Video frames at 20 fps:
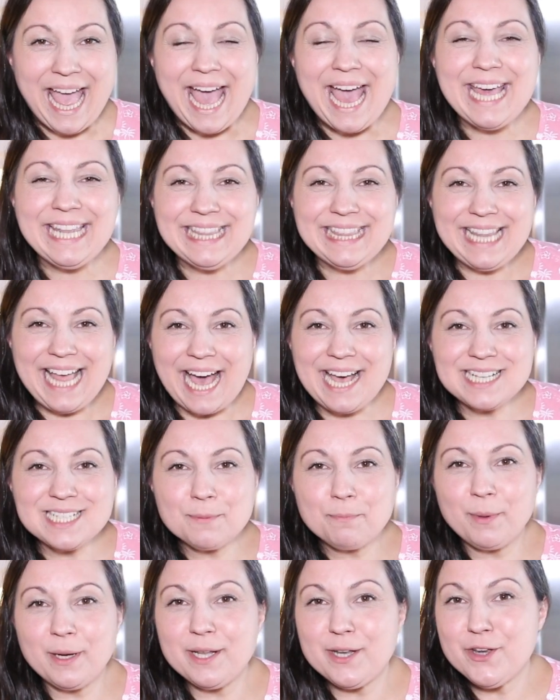And
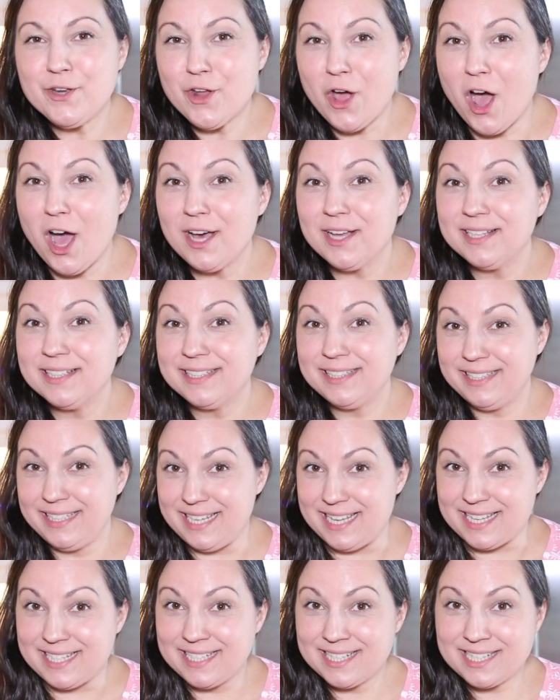last but not
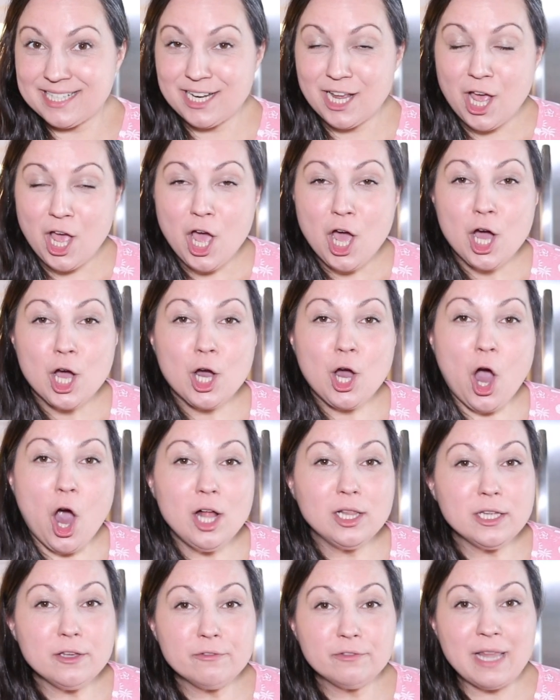least,
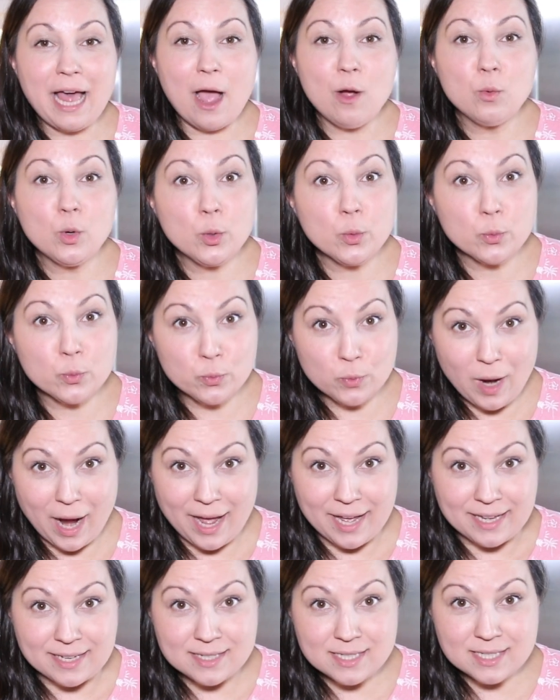cauliflower
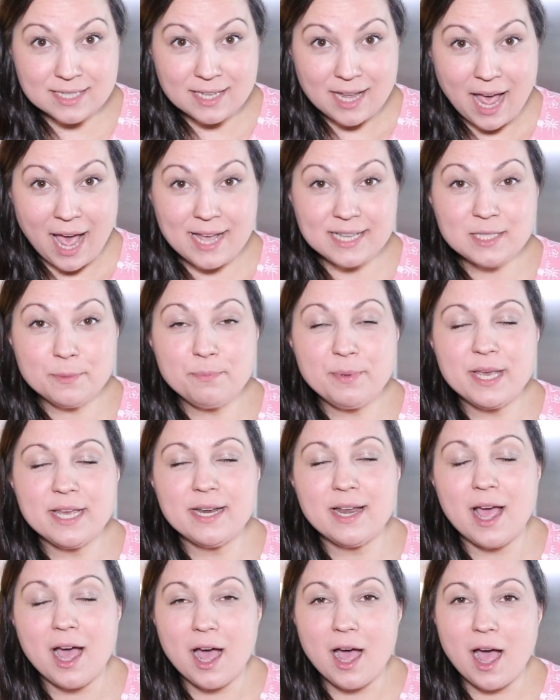rice has
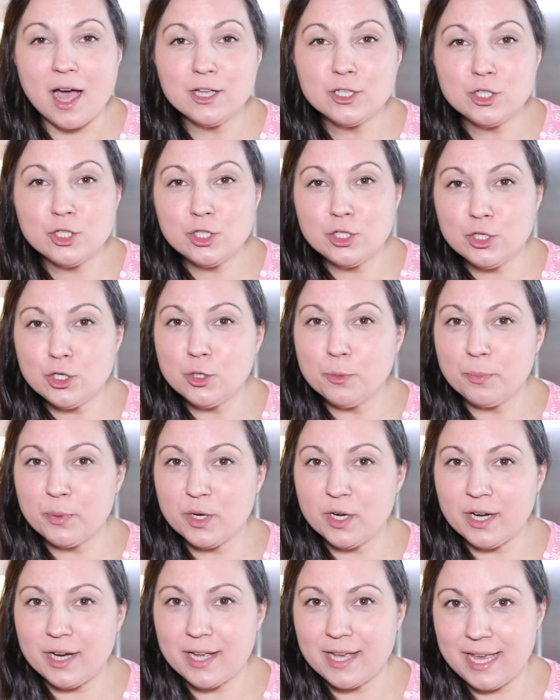been a
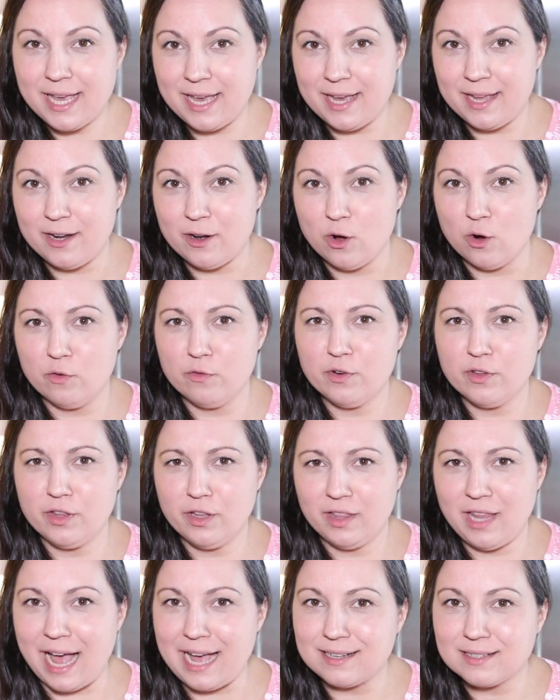super hit over
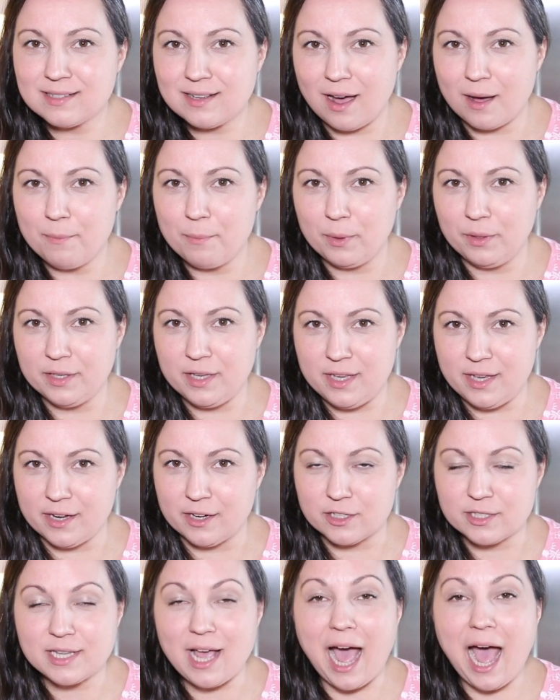the last couple
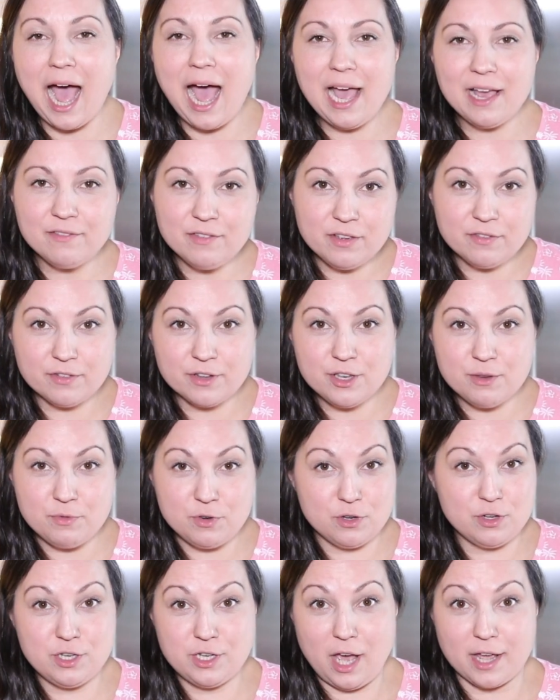years. I've
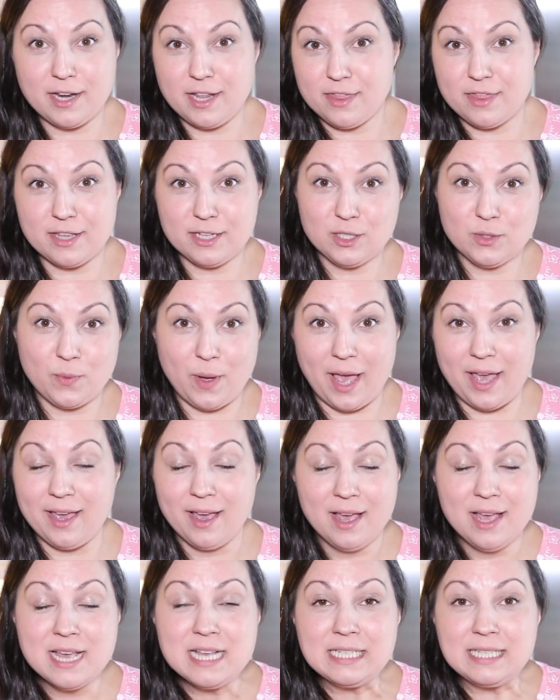even done it this way
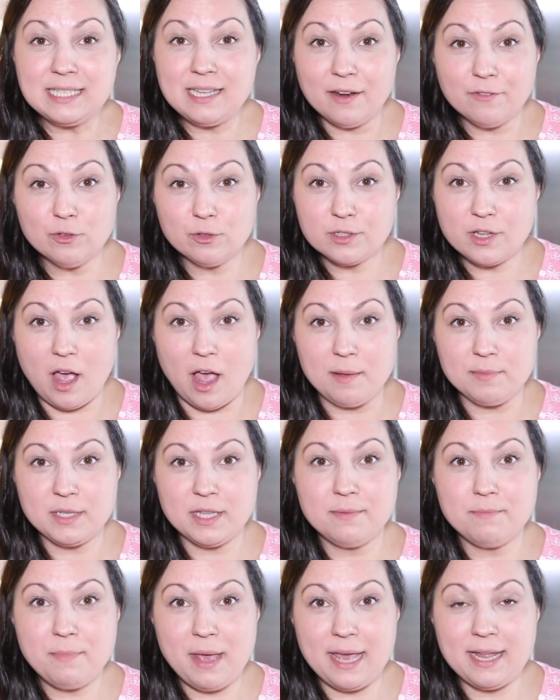several times
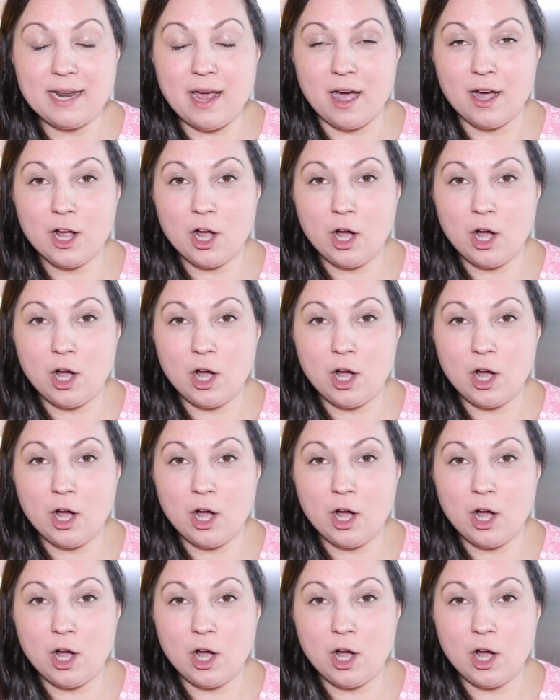and made a